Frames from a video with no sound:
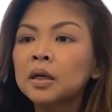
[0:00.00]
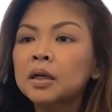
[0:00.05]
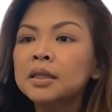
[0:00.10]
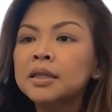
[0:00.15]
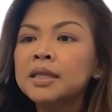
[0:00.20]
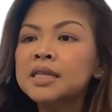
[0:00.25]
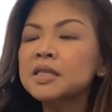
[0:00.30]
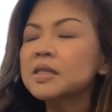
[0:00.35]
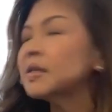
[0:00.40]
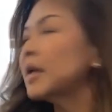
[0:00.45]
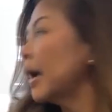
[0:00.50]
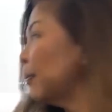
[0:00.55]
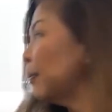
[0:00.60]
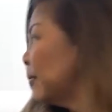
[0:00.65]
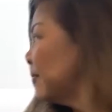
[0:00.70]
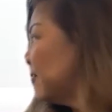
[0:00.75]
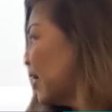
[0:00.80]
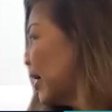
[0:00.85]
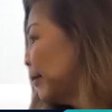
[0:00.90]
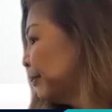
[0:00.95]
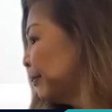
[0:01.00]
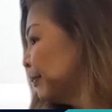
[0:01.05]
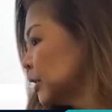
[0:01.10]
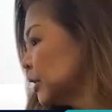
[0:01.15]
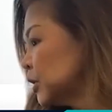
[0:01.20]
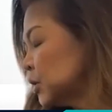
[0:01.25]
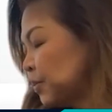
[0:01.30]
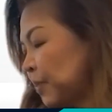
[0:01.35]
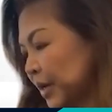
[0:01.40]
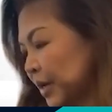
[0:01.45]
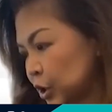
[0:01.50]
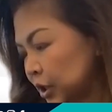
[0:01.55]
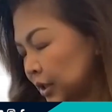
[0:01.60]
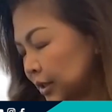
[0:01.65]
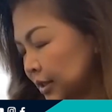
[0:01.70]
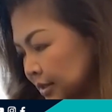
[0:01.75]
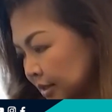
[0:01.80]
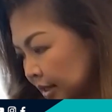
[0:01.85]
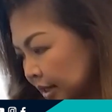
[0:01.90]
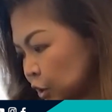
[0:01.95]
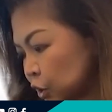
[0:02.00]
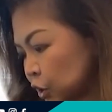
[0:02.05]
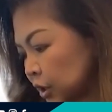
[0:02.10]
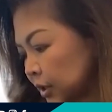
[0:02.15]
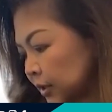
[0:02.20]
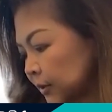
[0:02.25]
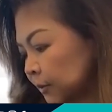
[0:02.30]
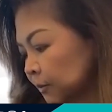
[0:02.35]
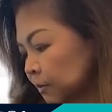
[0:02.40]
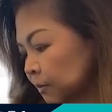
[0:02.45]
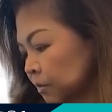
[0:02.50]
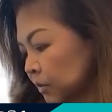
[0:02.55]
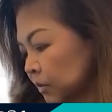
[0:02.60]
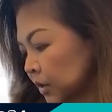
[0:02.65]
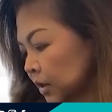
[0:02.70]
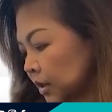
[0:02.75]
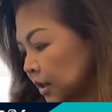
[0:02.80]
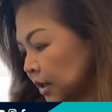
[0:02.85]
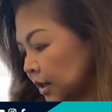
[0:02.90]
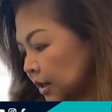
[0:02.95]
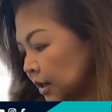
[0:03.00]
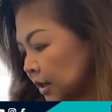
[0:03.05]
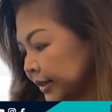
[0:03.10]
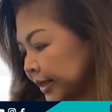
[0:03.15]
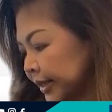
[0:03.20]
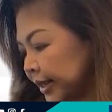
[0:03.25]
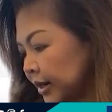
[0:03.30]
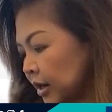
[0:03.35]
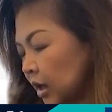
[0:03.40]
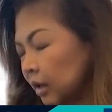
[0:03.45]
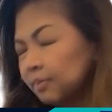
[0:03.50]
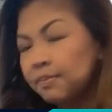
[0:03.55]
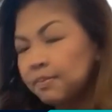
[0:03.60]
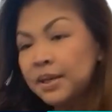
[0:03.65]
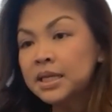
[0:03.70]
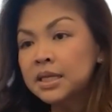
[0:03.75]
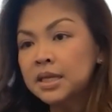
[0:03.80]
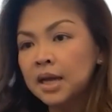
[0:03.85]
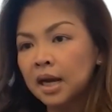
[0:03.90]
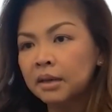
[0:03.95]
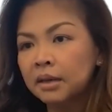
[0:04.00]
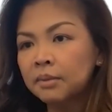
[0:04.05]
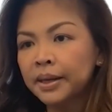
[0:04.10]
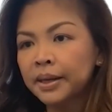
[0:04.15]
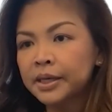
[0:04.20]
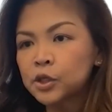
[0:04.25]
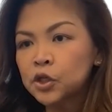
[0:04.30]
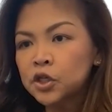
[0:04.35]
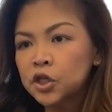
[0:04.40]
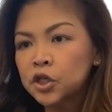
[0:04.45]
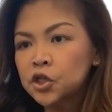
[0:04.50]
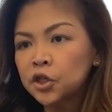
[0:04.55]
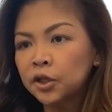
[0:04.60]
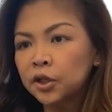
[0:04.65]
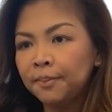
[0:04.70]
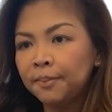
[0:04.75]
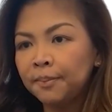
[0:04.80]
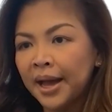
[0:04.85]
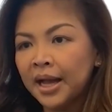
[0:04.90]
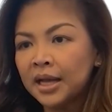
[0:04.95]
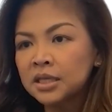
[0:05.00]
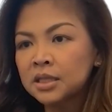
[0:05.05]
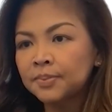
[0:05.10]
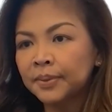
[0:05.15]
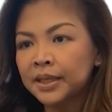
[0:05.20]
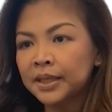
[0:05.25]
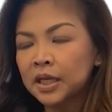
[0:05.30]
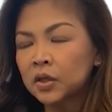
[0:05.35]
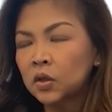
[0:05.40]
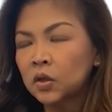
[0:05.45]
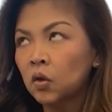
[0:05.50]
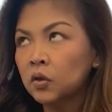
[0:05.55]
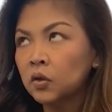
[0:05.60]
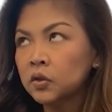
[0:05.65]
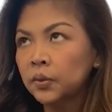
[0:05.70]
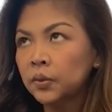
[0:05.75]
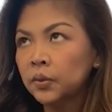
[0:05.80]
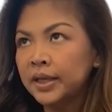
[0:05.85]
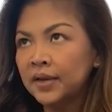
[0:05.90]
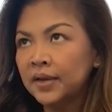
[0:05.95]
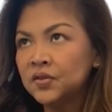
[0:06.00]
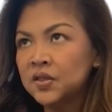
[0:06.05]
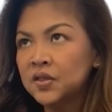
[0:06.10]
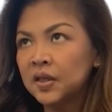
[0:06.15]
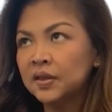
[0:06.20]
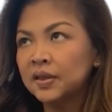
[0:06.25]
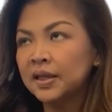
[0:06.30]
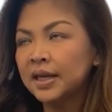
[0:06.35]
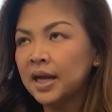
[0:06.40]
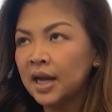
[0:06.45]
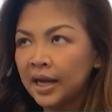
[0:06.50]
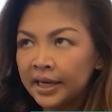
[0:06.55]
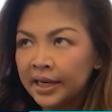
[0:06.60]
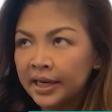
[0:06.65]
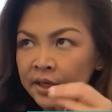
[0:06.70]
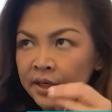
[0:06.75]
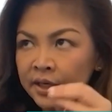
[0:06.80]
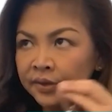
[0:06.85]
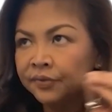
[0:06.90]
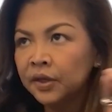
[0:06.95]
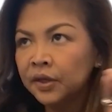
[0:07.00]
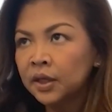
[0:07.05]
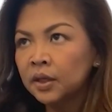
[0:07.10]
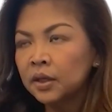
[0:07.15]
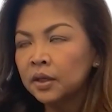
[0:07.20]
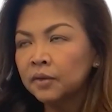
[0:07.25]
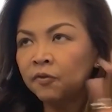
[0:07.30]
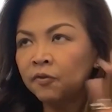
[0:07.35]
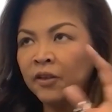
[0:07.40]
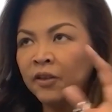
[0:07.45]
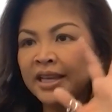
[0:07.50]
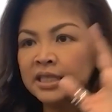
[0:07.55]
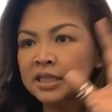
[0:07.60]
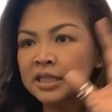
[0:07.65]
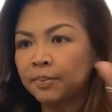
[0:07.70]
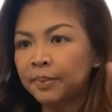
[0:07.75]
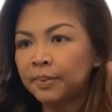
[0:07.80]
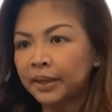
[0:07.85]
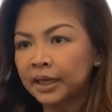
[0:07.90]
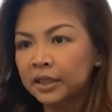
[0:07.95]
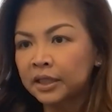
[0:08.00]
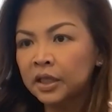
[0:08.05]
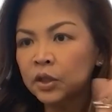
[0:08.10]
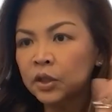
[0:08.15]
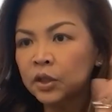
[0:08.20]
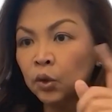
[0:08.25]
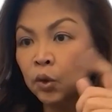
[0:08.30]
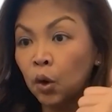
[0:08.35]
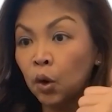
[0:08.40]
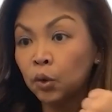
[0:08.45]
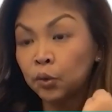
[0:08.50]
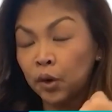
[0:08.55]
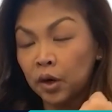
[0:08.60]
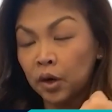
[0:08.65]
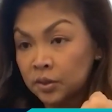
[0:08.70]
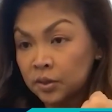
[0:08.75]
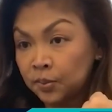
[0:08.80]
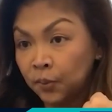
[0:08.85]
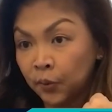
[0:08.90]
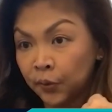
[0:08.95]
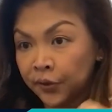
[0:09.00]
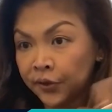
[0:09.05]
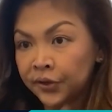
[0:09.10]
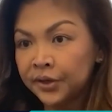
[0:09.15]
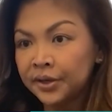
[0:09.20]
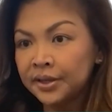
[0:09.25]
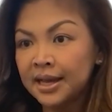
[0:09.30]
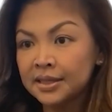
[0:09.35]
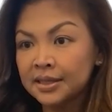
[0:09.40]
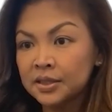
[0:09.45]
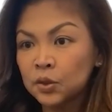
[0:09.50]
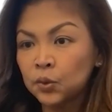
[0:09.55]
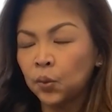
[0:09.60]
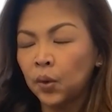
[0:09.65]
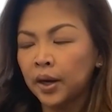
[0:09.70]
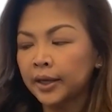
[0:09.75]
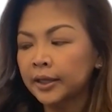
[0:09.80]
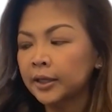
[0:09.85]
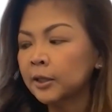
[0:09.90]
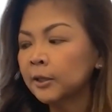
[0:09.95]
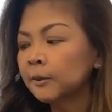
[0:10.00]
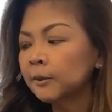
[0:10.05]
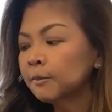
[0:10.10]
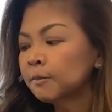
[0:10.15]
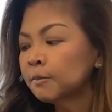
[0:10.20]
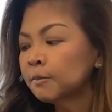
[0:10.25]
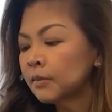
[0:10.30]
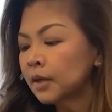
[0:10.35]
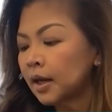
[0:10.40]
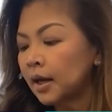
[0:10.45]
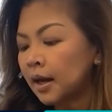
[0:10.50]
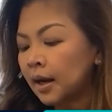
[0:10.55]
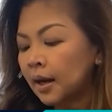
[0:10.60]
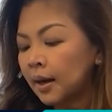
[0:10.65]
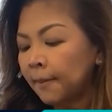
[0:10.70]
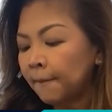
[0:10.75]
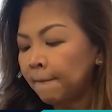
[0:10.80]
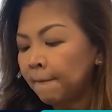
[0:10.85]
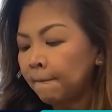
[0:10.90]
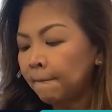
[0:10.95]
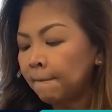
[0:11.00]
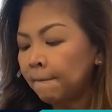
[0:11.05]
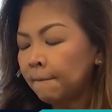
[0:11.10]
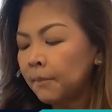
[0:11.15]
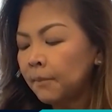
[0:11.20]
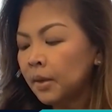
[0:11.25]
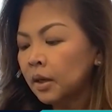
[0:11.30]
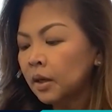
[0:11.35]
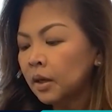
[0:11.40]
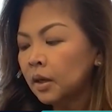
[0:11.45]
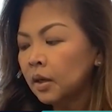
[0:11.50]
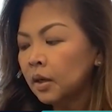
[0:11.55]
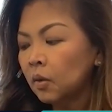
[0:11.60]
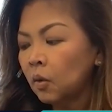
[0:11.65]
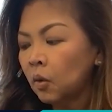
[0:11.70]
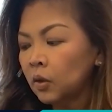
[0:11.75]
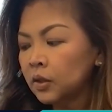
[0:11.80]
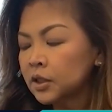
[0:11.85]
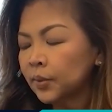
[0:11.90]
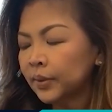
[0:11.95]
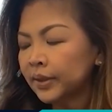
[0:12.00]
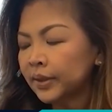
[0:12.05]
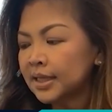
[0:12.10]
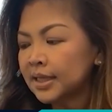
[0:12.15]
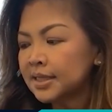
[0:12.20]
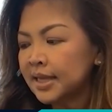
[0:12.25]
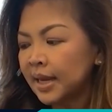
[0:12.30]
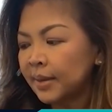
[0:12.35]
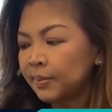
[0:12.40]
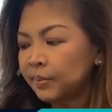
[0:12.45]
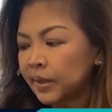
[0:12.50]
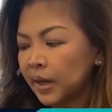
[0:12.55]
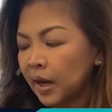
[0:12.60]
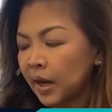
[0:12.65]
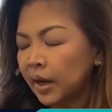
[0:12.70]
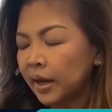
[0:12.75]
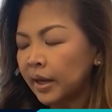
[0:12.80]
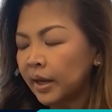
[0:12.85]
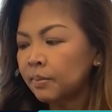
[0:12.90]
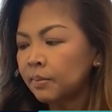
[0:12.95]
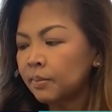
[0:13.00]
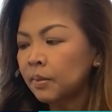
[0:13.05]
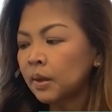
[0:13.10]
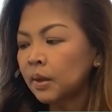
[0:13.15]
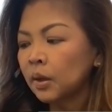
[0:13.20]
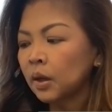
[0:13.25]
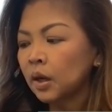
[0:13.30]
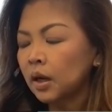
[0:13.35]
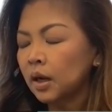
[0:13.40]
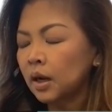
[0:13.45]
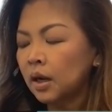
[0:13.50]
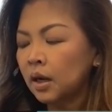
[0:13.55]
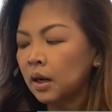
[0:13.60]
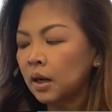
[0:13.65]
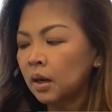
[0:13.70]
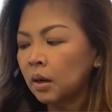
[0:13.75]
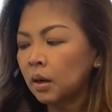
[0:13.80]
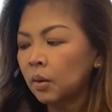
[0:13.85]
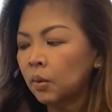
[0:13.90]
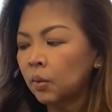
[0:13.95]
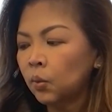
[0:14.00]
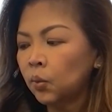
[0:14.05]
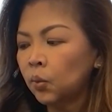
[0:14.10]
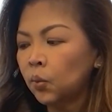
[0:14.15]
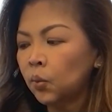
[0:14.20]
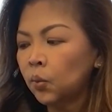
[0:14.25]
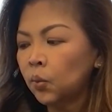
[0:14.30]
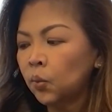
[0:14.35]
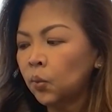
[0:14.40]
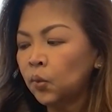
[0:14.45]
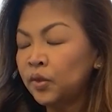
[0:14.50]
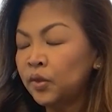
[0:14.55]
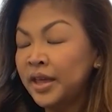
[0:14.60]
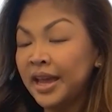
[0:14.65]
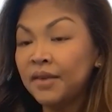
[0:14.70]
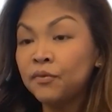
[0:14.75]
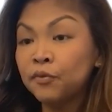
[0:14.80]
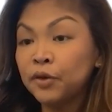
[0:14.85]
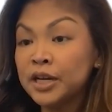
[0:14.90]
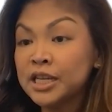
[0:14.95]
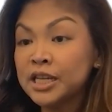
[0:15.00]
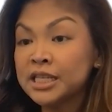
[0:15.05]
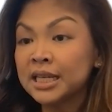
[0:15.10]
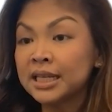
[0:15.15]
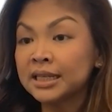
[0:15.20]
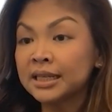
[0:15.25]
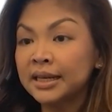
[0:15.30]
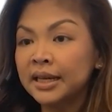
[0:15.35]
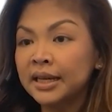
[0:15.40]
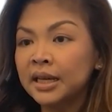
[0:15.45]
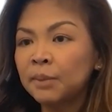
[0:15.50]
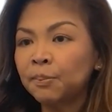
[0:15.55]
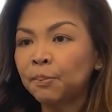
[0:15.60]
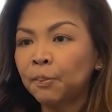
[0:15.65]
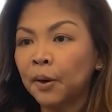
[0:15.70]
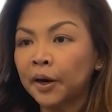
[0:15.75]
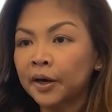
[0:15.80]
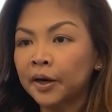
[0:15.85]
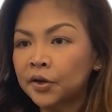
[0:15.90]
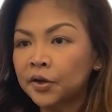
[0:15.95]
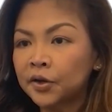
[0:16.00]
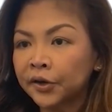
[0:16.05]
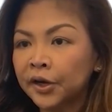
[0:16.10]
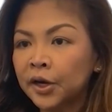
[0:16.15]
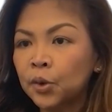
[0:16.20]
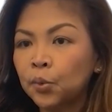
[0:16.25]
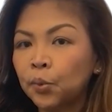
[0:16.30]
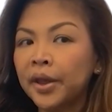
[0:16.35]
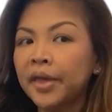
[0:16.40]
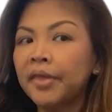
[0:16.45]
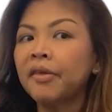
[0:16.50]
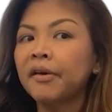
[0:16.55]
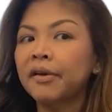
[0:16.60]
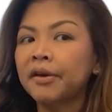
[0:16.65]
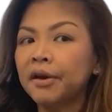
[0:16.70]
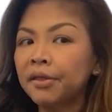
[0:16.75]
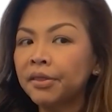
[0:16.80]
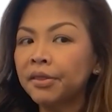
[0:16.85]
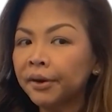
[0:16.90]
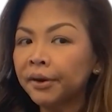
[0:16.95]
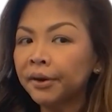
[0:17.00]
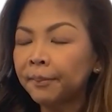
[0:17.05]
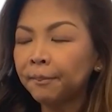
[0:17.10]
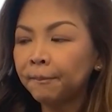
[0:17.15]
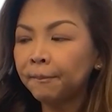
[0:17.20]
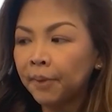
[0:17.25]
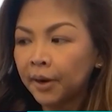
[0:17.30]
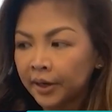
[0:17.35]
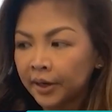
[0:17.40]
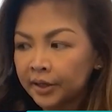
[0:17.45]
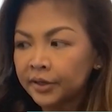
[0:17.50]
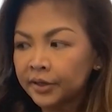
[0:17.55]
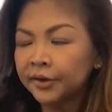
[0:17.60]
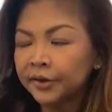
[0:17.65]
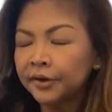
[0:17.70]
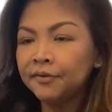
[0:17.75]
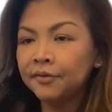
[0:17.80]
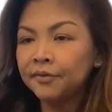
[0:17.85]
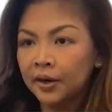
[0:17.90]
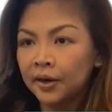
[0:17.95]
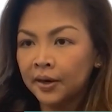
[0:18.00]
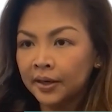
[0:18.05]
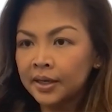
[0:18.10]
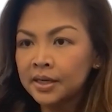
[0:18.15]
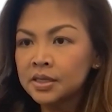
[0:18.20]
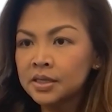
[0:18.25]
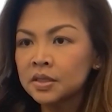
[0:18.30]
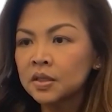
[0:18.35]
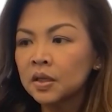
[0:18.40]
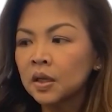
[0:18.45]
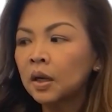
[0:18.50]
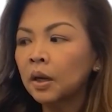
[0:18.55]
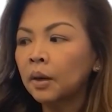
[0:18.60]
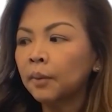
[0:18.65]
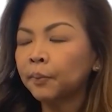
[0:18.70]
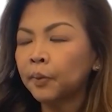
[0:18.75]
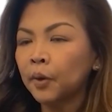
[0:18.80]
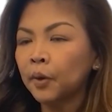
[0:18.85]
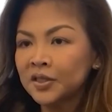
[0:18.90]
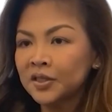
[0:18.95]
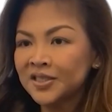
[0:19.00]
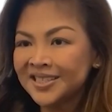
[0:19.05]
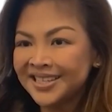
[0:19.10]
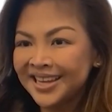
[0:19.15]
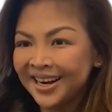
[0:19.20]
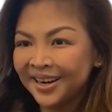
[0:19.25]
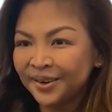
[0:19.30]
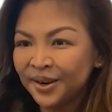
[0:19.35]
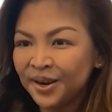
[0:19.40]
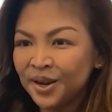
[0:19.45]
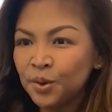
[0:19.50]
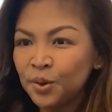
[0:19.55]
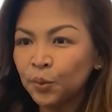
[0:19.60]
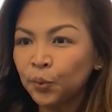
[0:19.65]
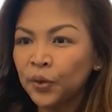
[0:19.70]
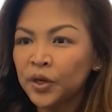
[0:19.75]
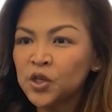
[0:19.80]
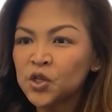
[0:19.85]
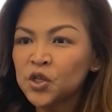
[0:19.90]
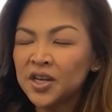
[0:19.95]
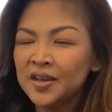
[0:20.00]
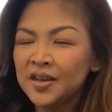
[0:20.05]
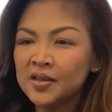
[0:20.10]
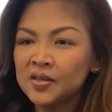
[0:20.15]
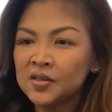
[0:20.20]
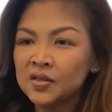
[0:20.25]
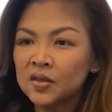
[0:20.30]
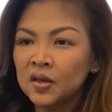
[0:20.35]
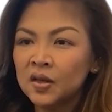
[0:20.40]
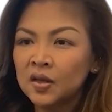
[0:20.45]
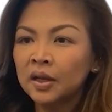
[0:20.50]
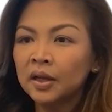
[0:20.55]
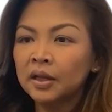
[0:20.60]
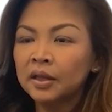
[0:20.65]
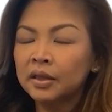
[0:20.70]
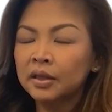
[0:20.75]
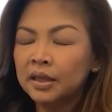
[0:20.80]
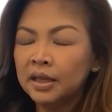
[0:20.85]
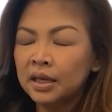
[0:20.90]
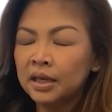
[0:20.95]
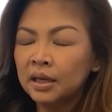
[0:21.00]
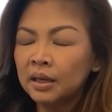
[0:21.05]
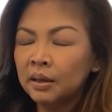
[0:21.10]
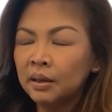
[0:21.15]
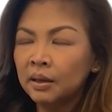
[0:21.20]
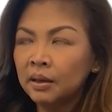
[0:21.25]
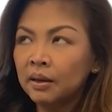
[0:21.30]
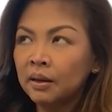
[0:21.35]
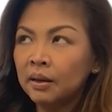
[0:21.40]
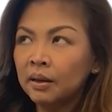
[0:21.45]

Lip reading: This type of hyper specialization cannot be done by traditional banks, but it also gives it the kind of flexibility to go cross border. That's one. Um, Also, at the same time, uh, they have recently partnered with another partner of ours, Proxtera, which is the